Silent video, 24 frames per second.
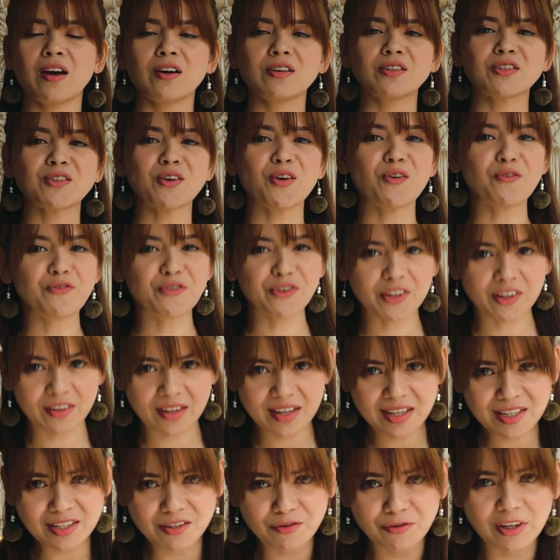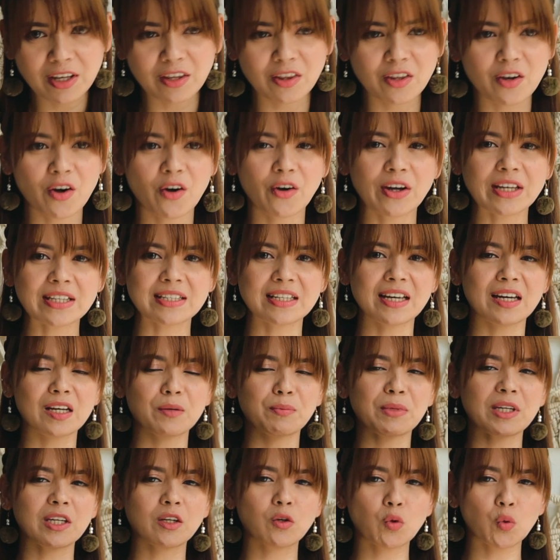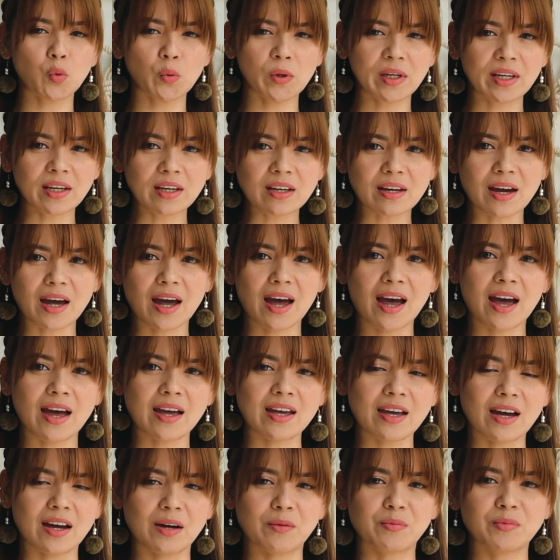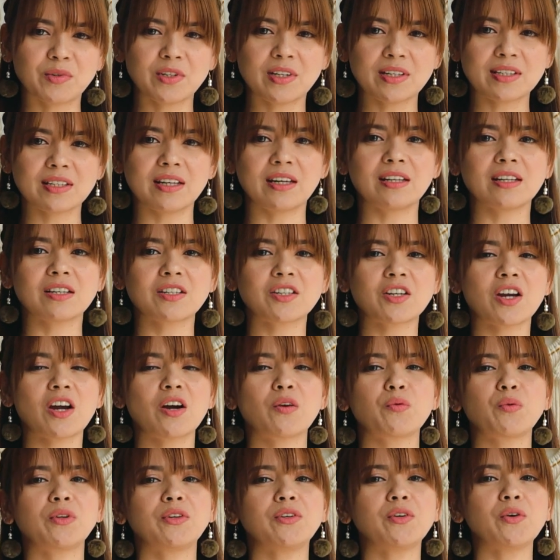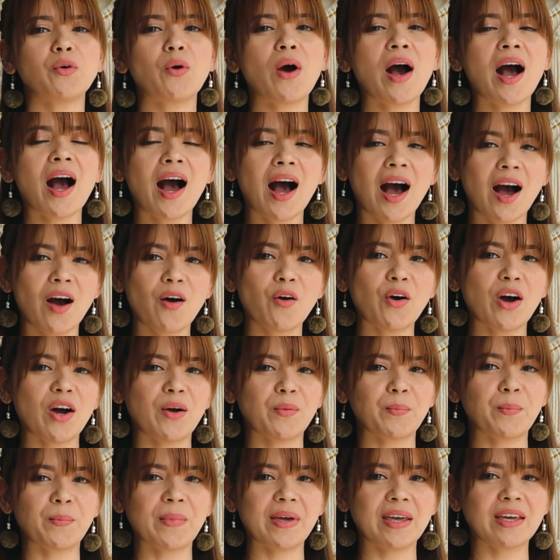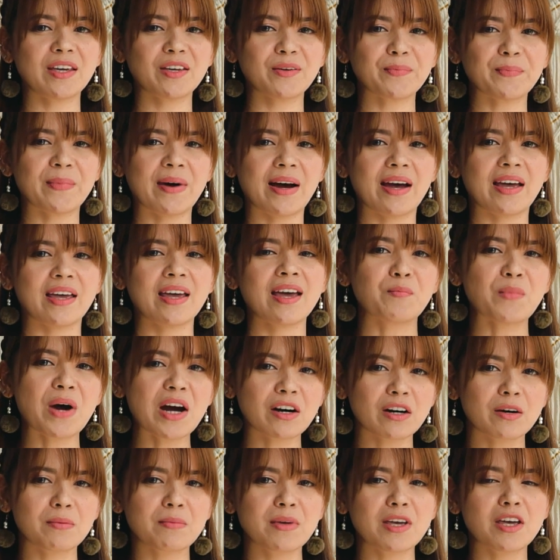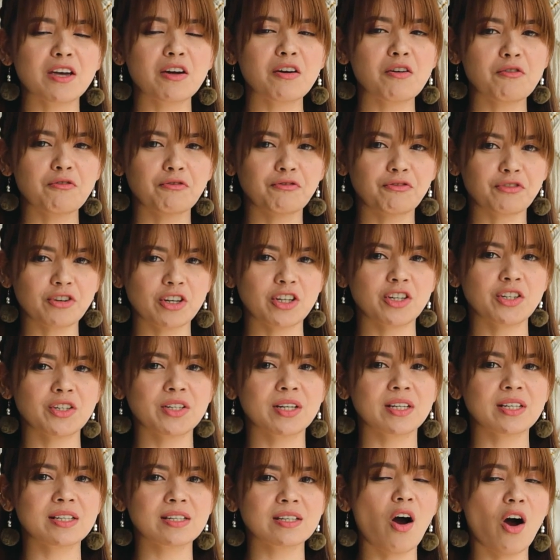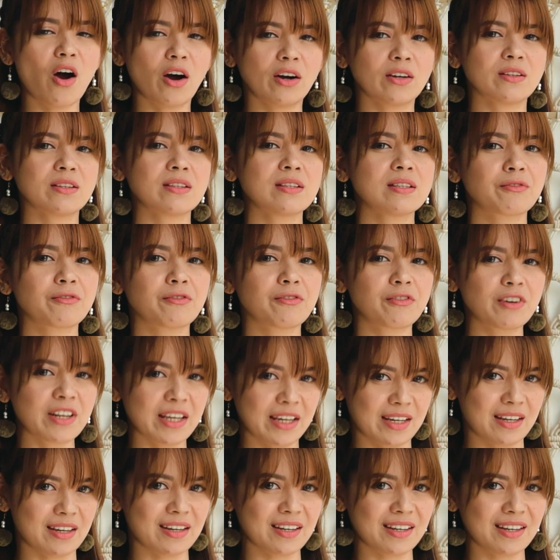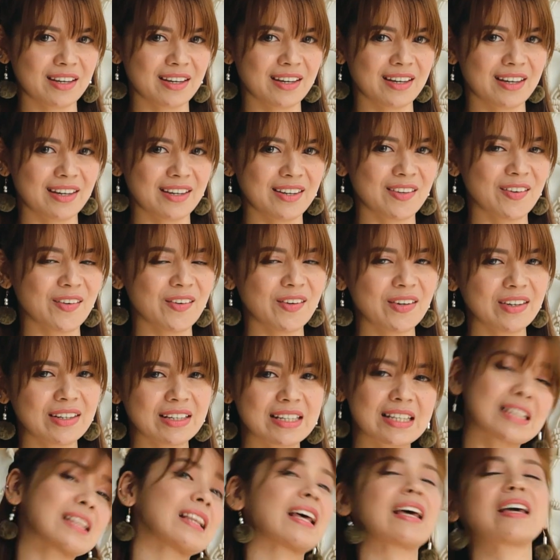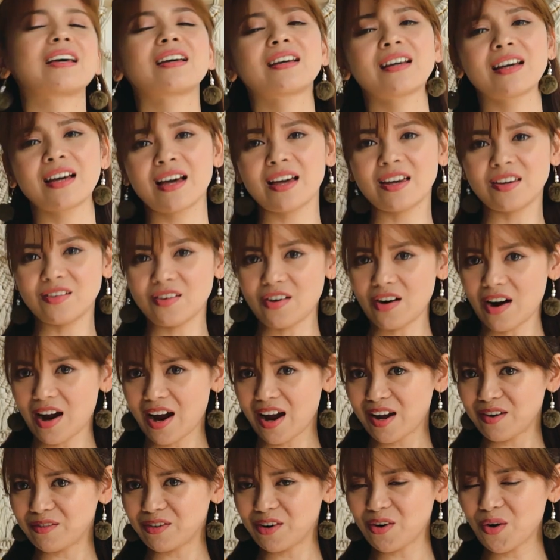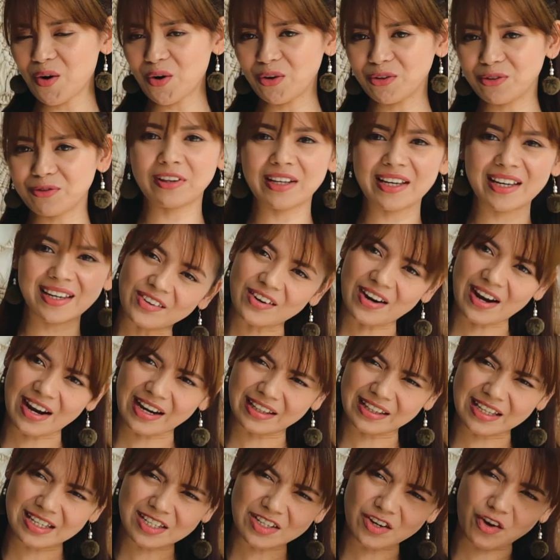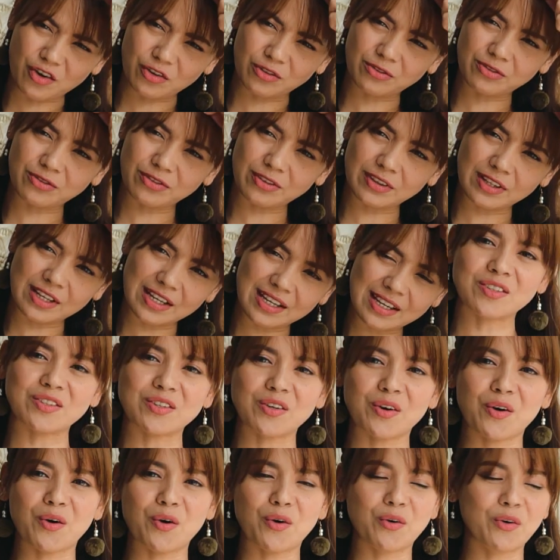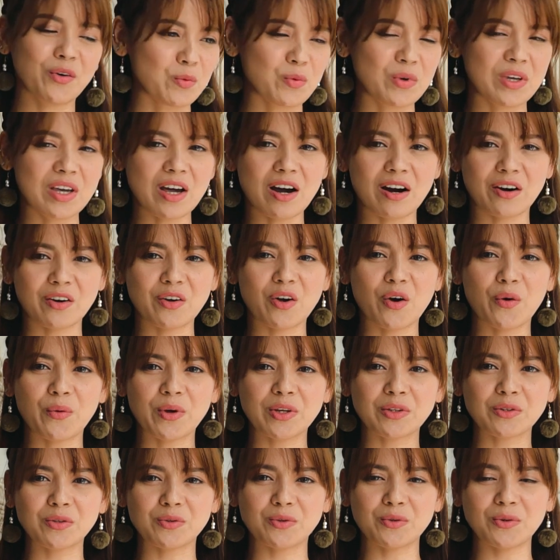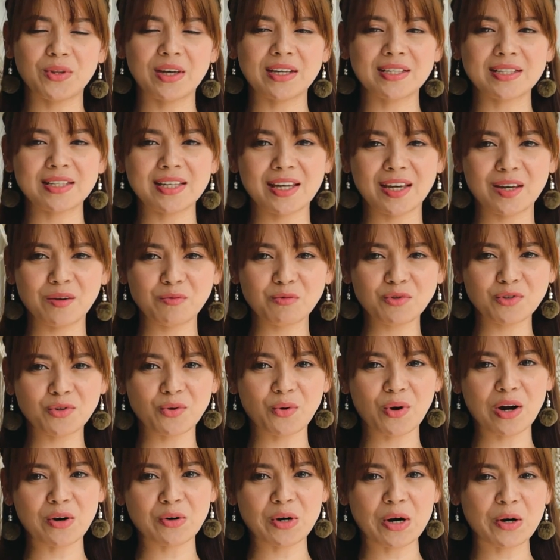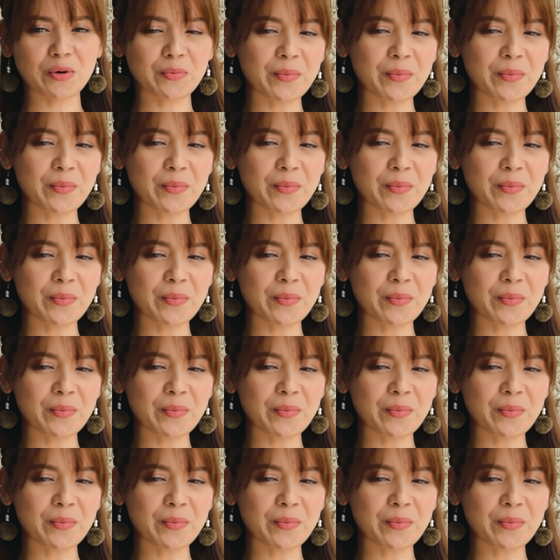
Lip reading: So for today's video, it's gonna be quick. I am just gonna share with you how I make my macrame fringes on FLEEK. You know, it's like your eyebrow on fleek, your eyelash on fleek. So we are going to do the same to our